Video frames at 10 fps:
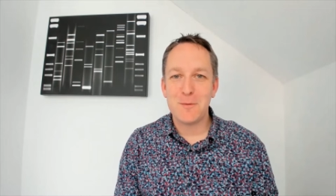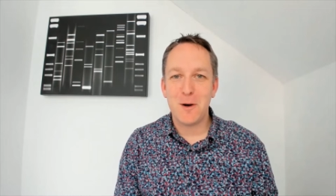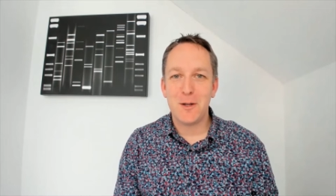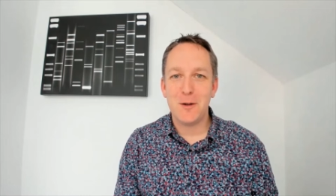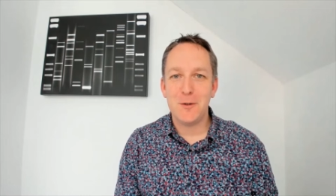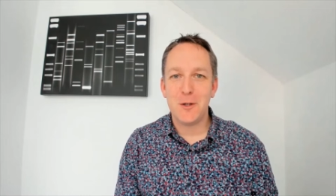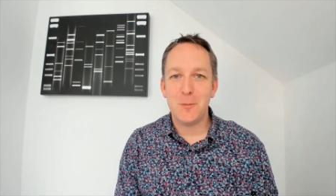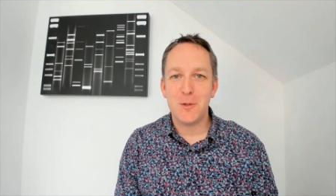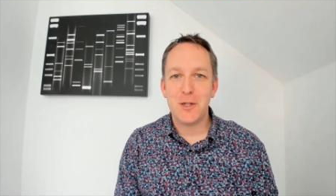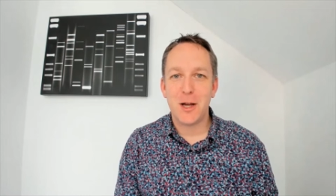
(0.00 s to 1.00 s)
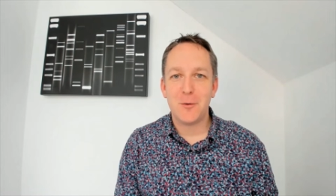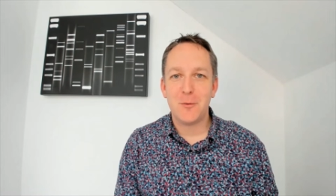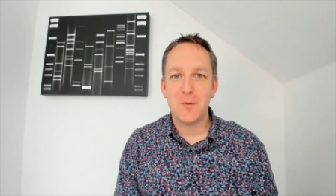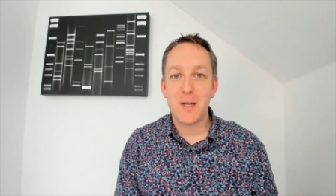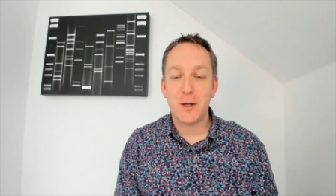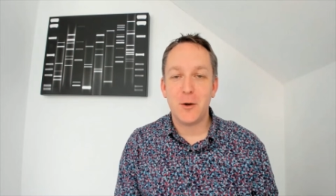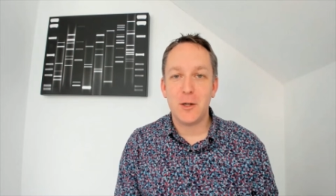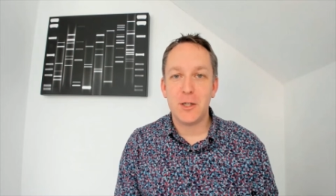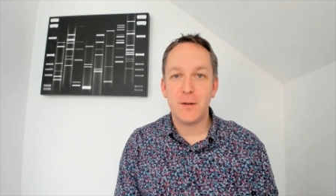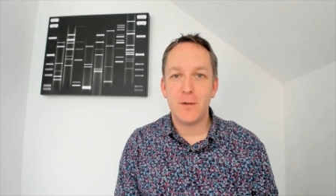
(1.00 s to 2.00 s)
to my YouTube channel,
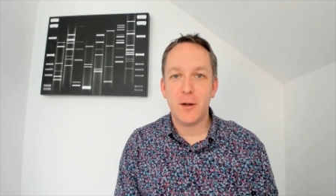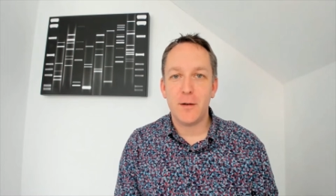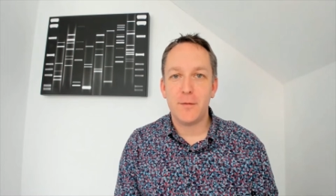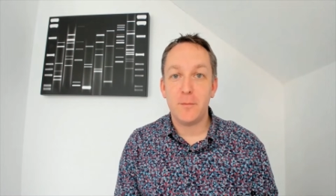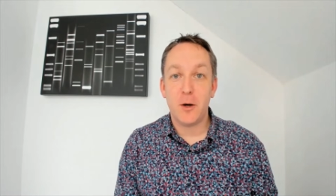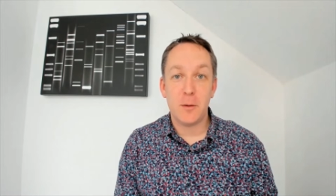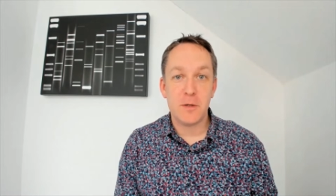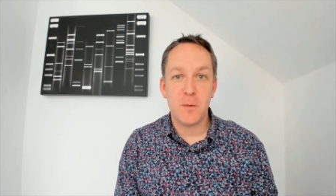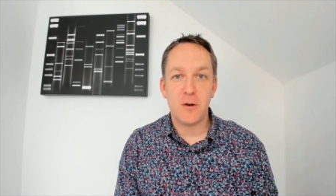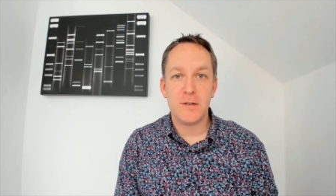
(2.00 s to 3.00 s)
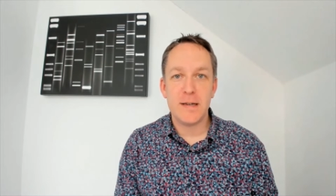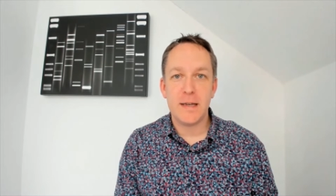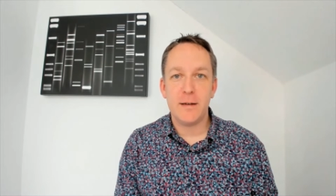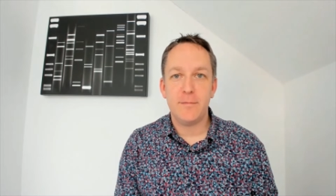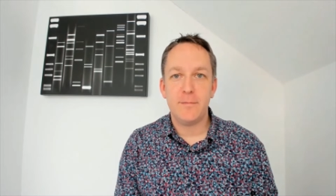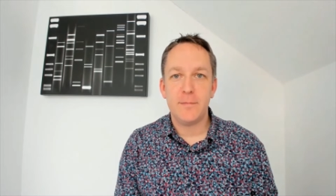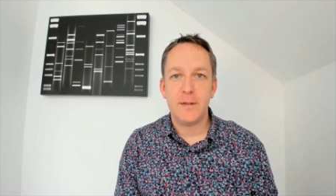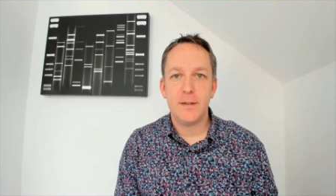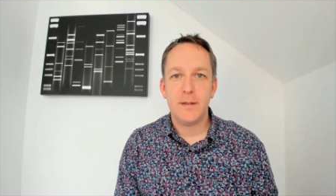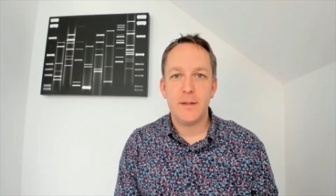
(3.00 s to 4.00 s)
Technology for Life. My name's Mark Deakin.
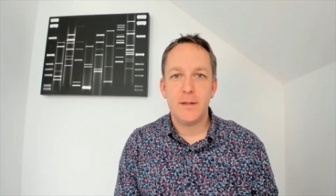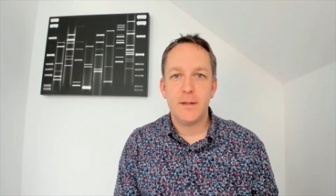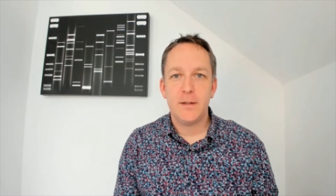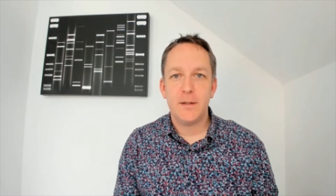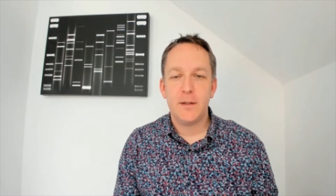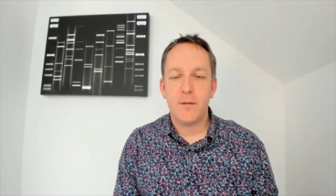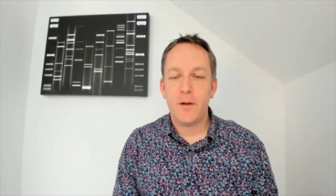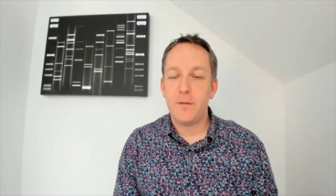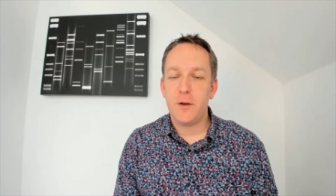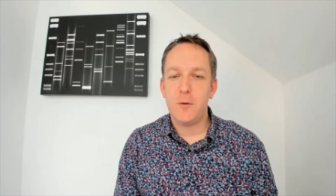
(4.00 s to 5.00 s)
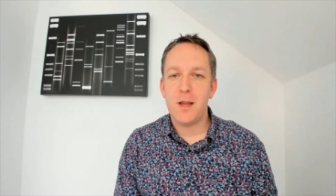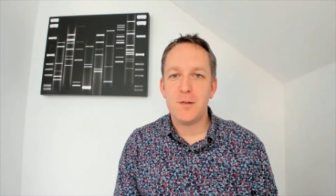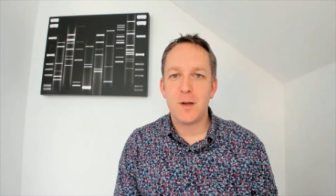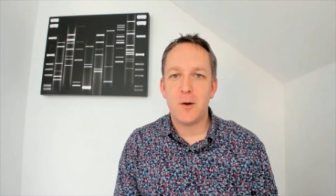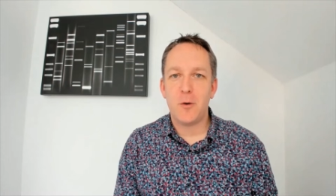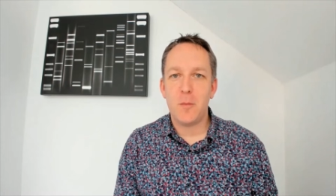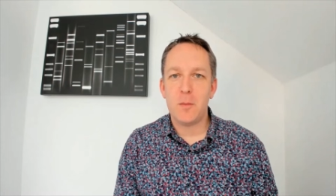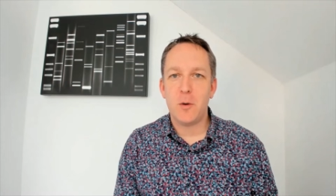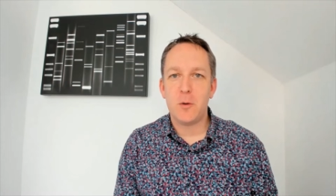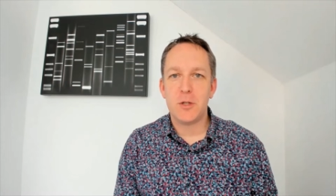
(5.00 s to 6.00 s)
A fair few years ago, I
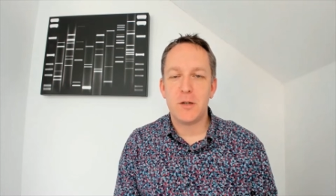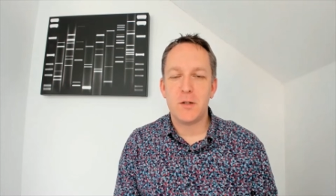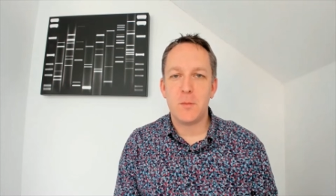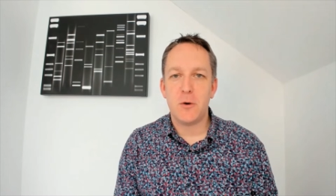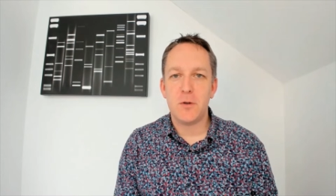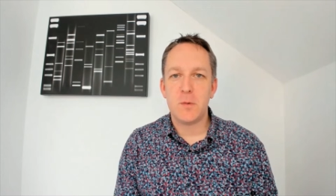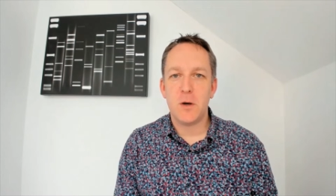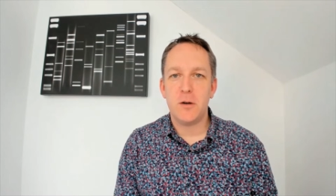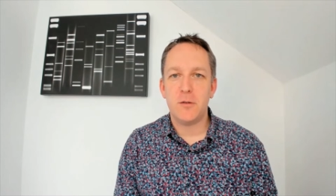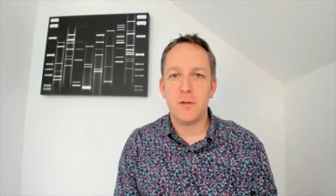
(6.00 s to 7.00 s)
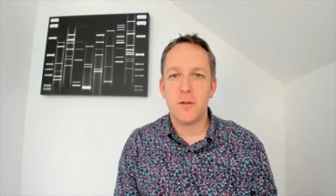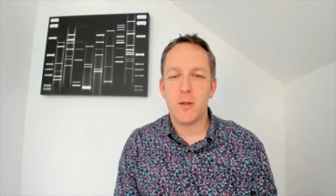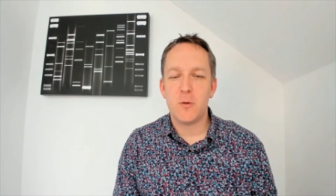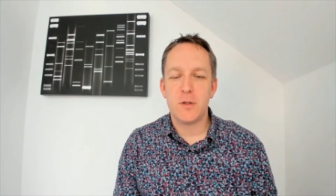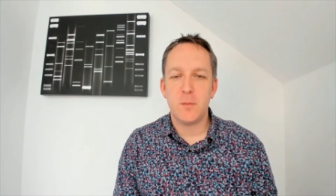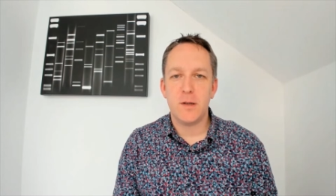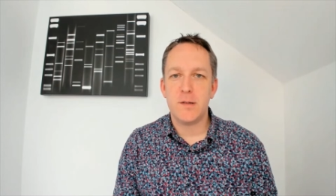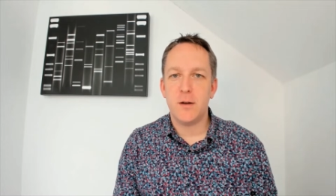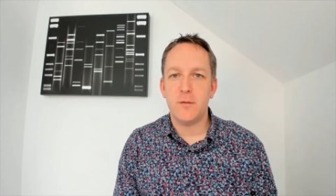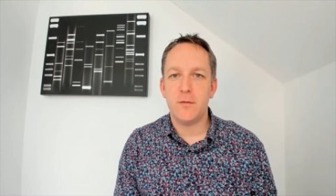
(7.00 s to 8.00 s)
remember watching Tomorrow's World and thought to
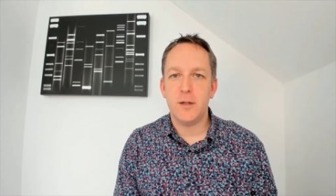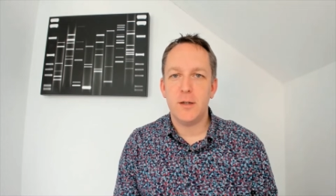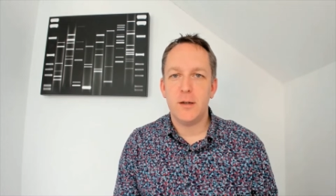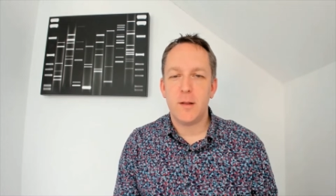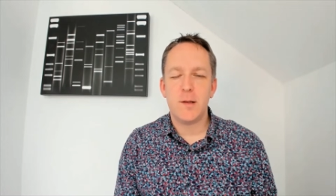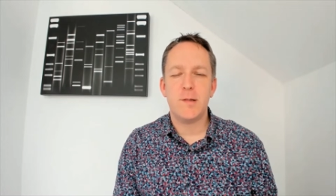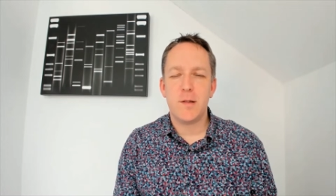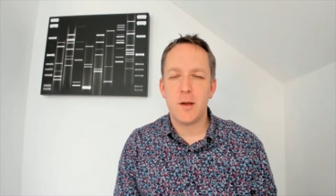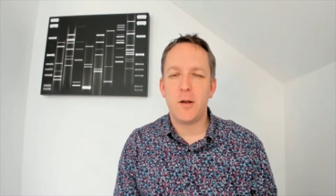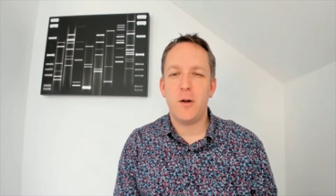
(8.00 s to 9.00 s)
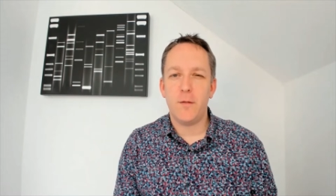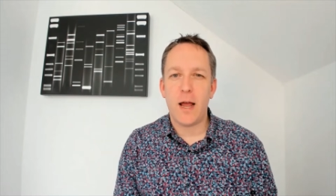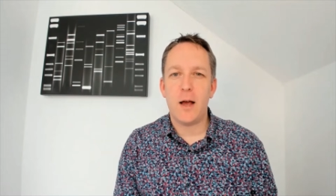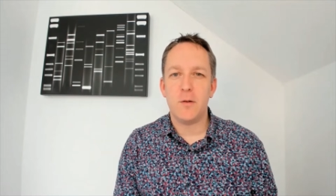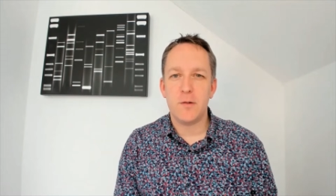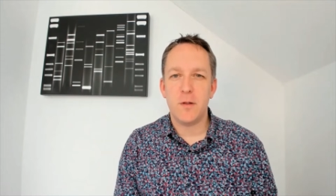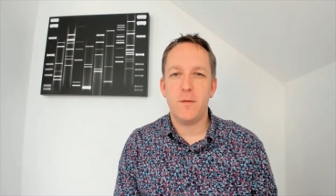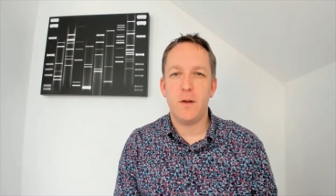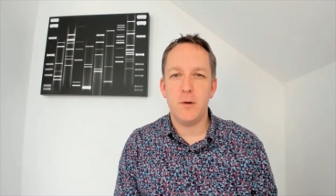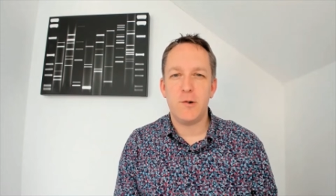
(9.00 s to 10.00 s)
myself, this is the kind of house of the
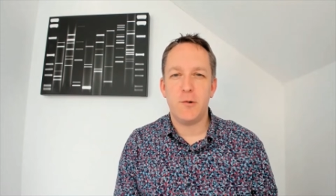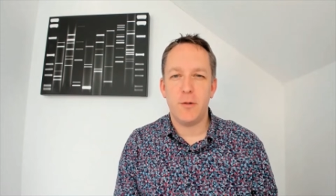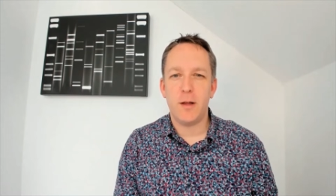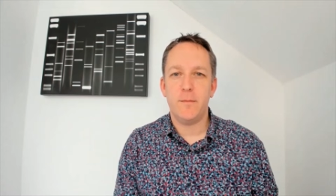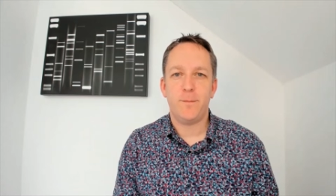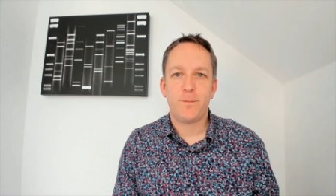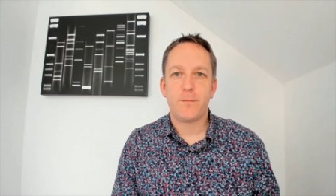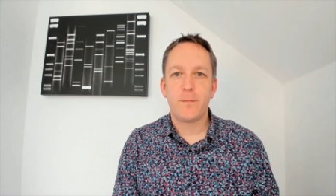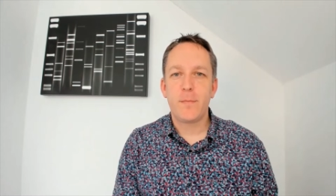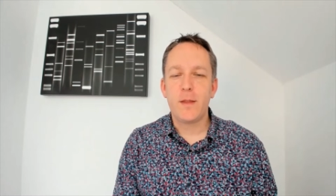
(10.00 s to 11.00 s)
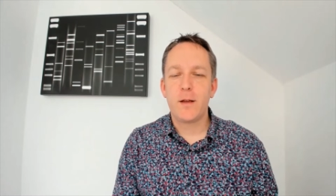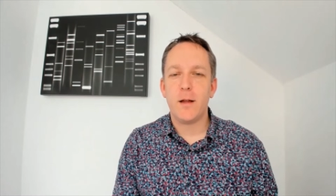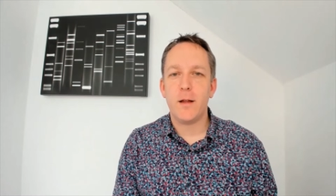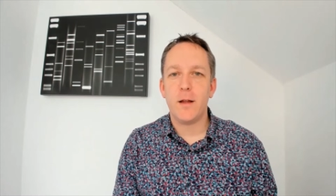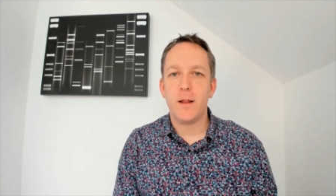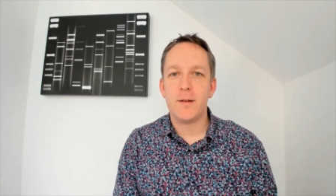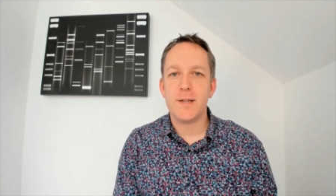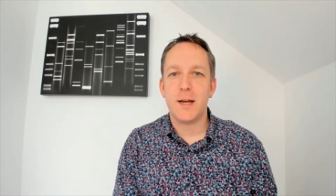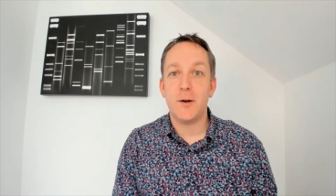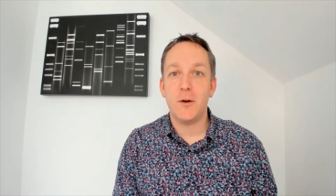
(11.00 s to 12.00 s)
future, or the
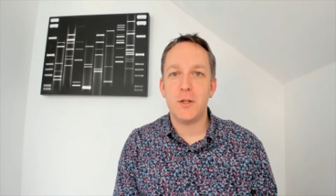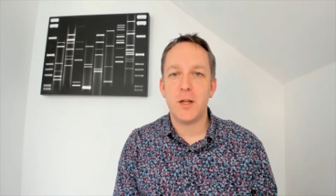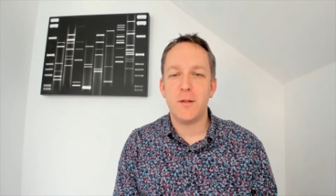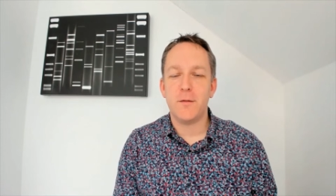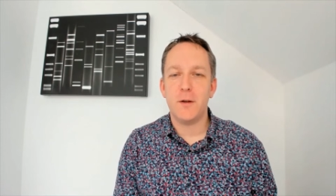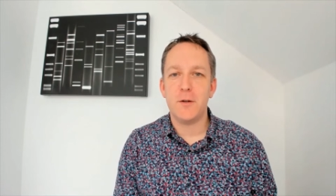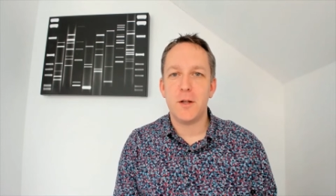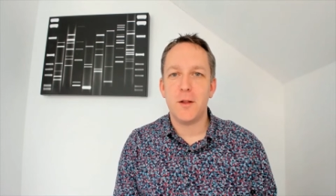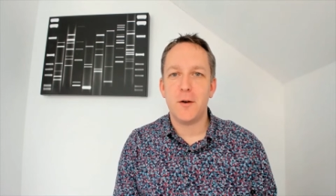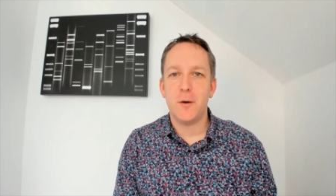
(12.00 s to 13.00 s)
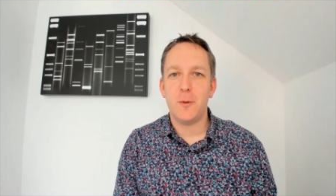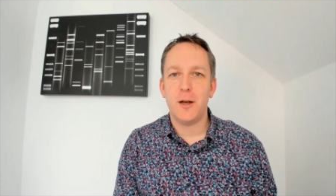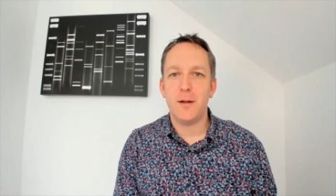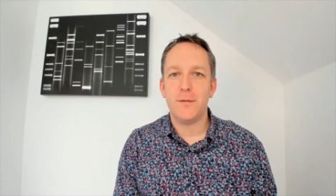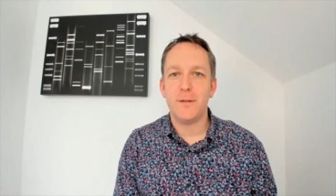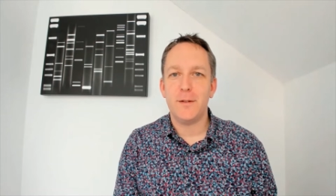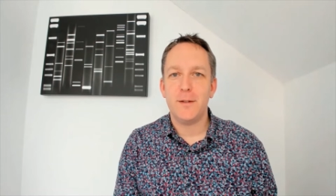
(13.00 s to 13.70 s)
technology of the future that I would love.